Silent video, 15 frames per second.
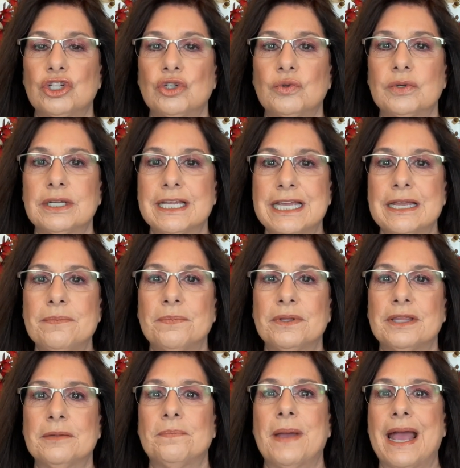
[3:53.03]
to keep
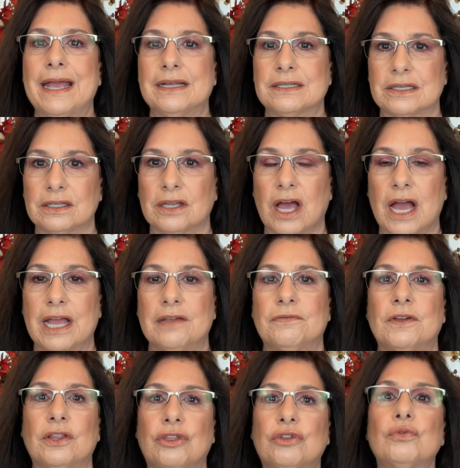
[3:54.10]
the bags
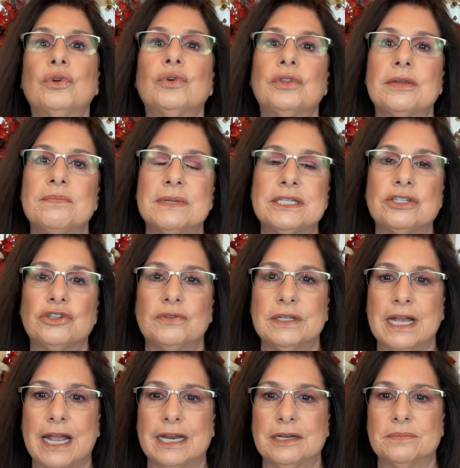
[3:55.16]
alive through the
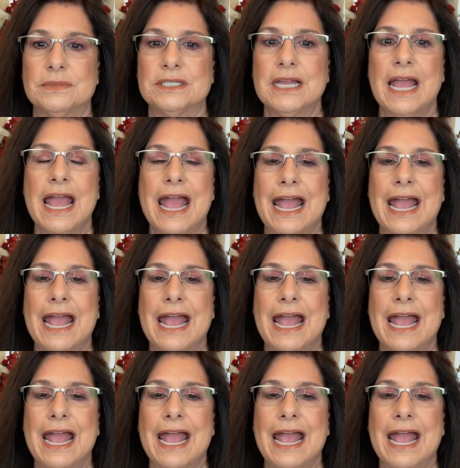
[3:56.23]
mystery items.